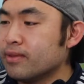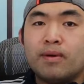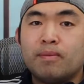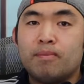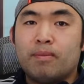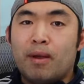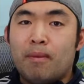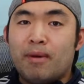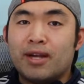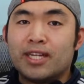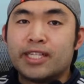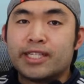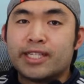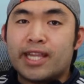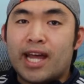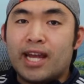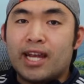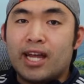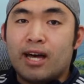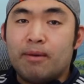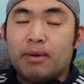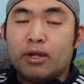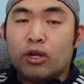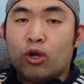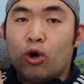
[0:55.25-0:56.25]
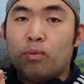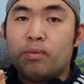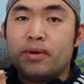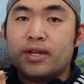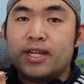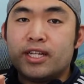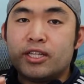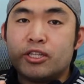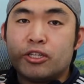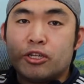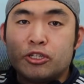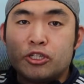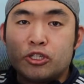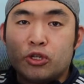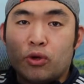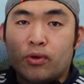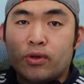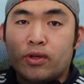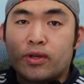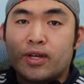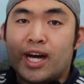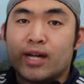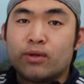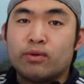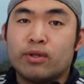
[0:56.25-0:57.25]
But I'm gonna stand up and open it to show
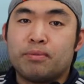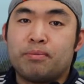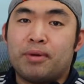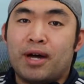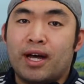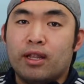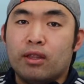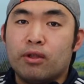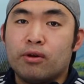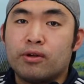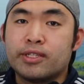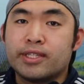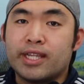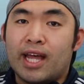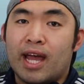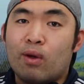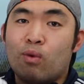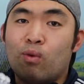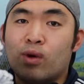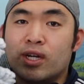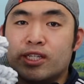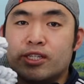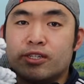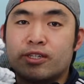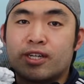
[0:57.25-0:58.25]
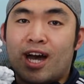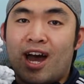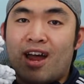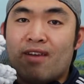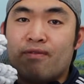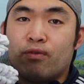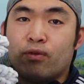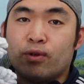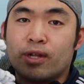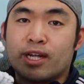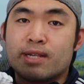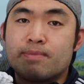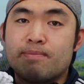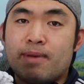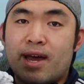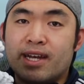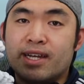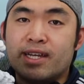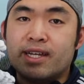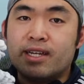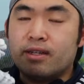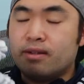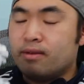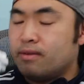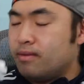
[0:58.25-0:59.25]
you guys what the product looks like once you guys fully expand
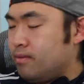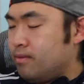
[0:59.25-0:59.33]
it.